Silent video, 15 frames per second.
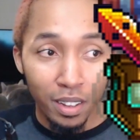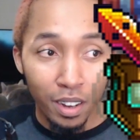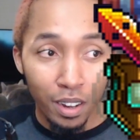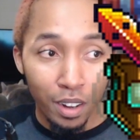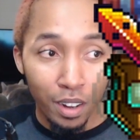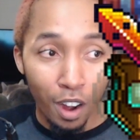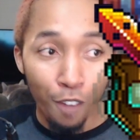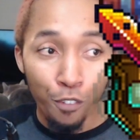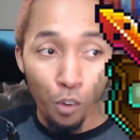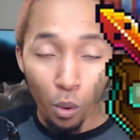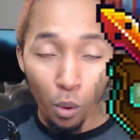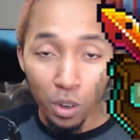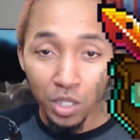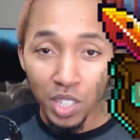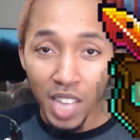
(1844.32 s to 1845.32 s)
Of
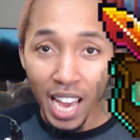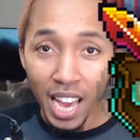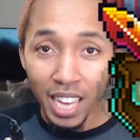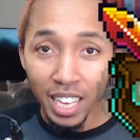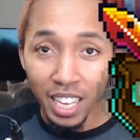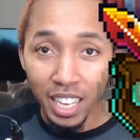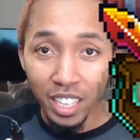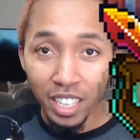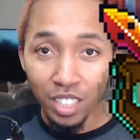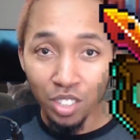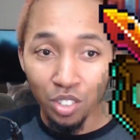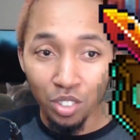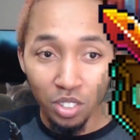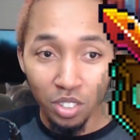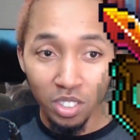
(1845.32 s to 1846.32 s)
course, that
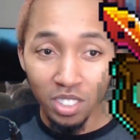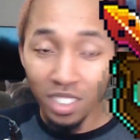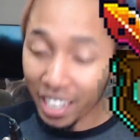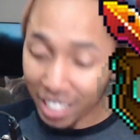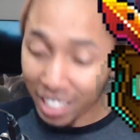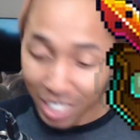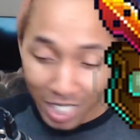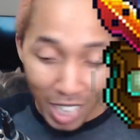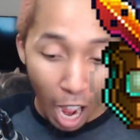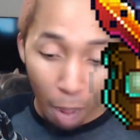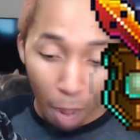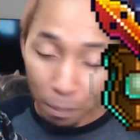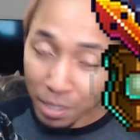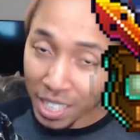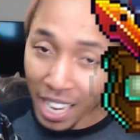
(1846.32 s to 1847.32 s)
is like
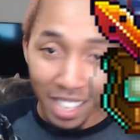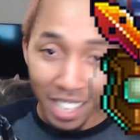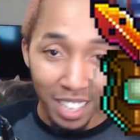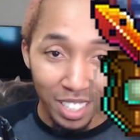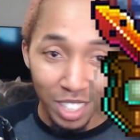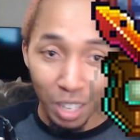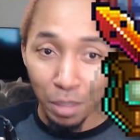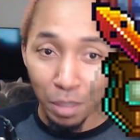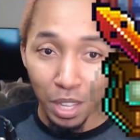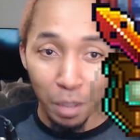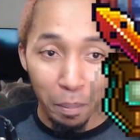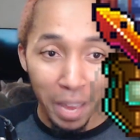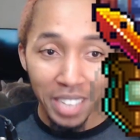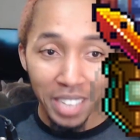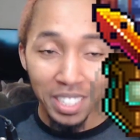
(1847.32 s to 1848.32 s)
top decking something
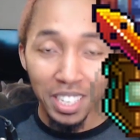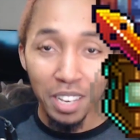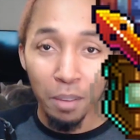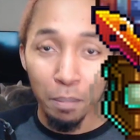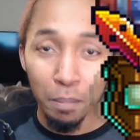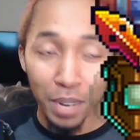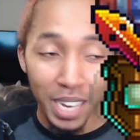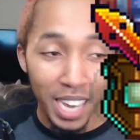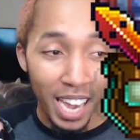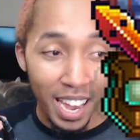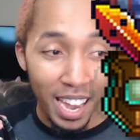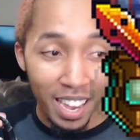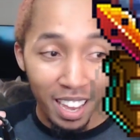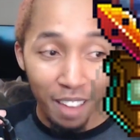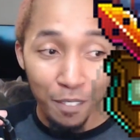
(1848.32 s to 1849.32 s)
amazing, but
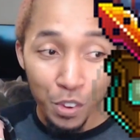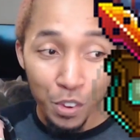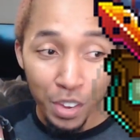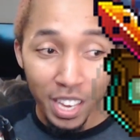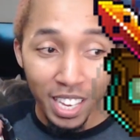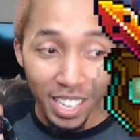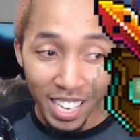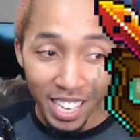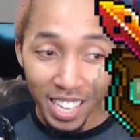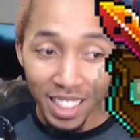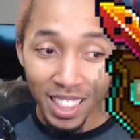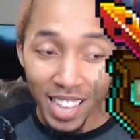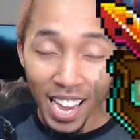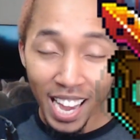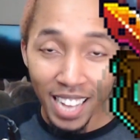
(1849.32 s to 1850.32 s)
hey, if you can get
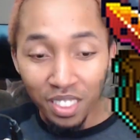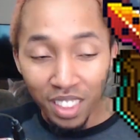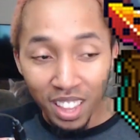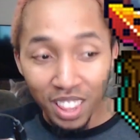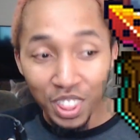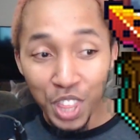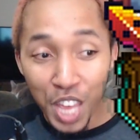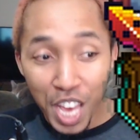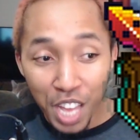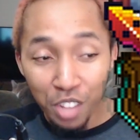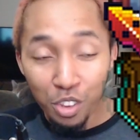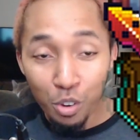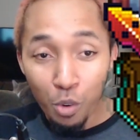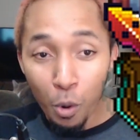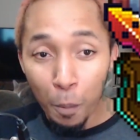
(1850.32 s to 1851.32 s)
that, then
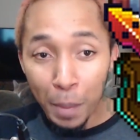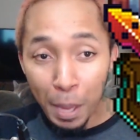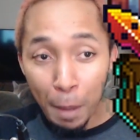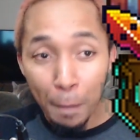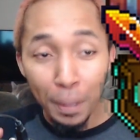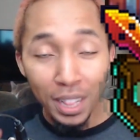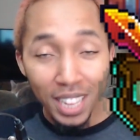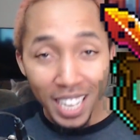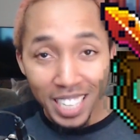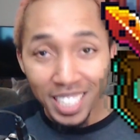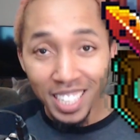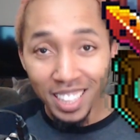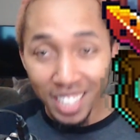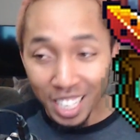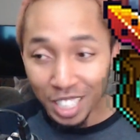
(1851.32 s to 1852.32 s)
you will be
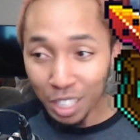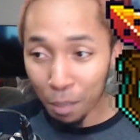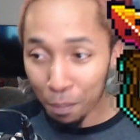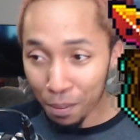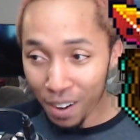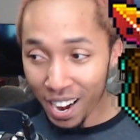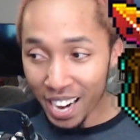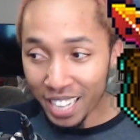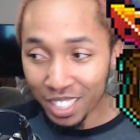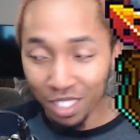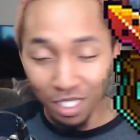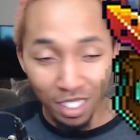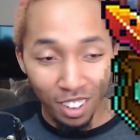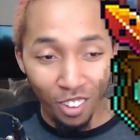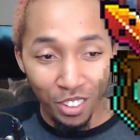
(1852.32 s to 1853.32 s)
pleasantly surprised
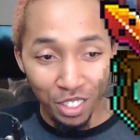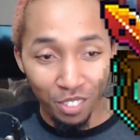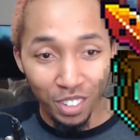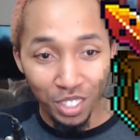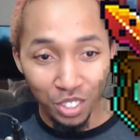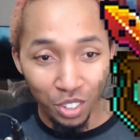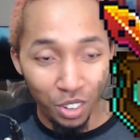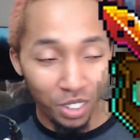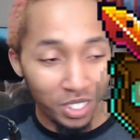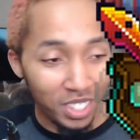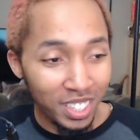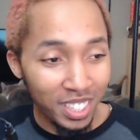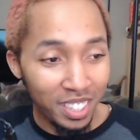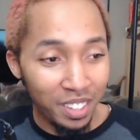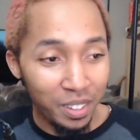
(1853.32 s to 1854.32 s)
on the
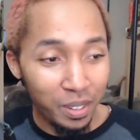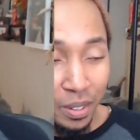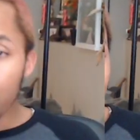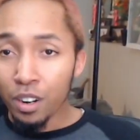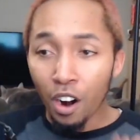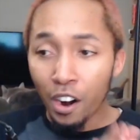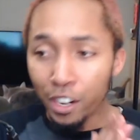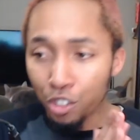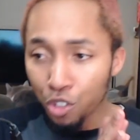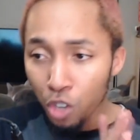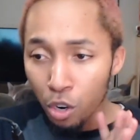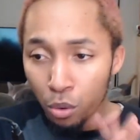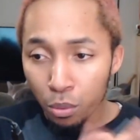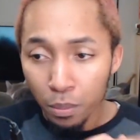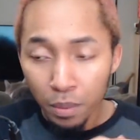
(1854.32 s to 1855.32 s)
results. Alright,
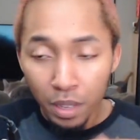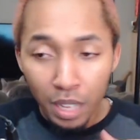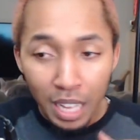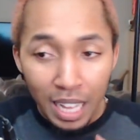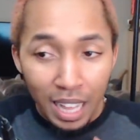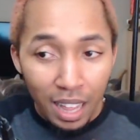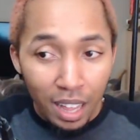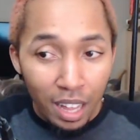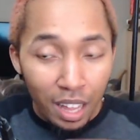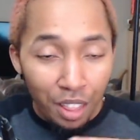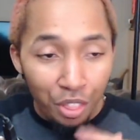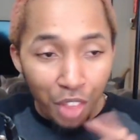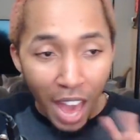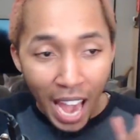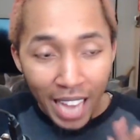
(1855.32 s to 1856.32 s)
so
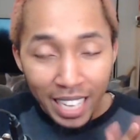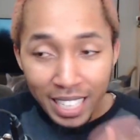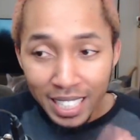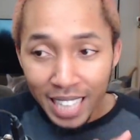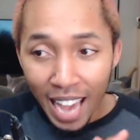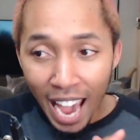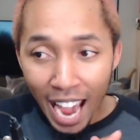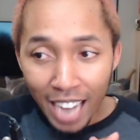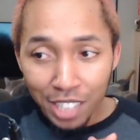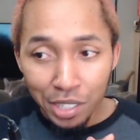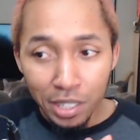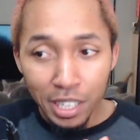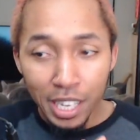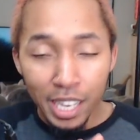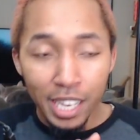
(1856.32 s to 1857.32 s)
that is
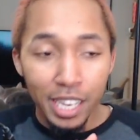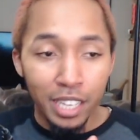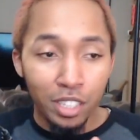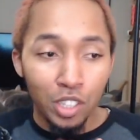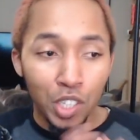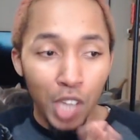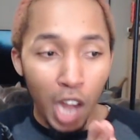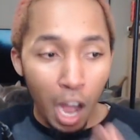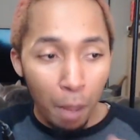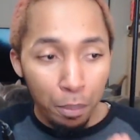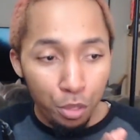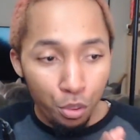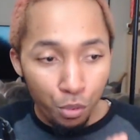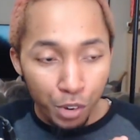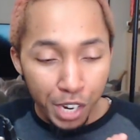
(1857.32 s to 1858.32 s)
actually it. Top
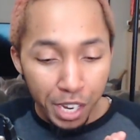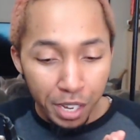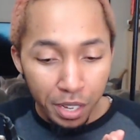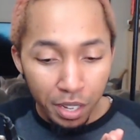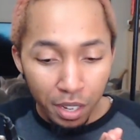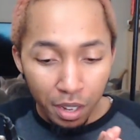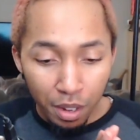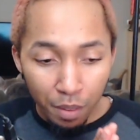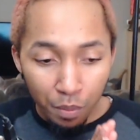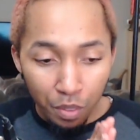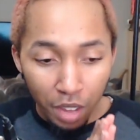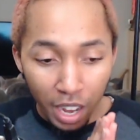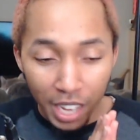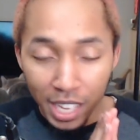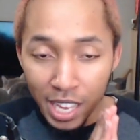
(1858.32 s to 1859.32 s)
3.
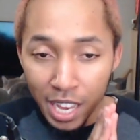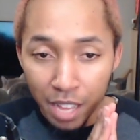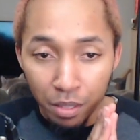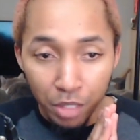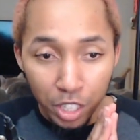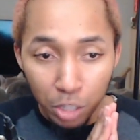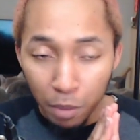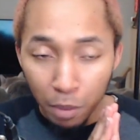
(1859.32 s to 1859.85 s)
Again, this is my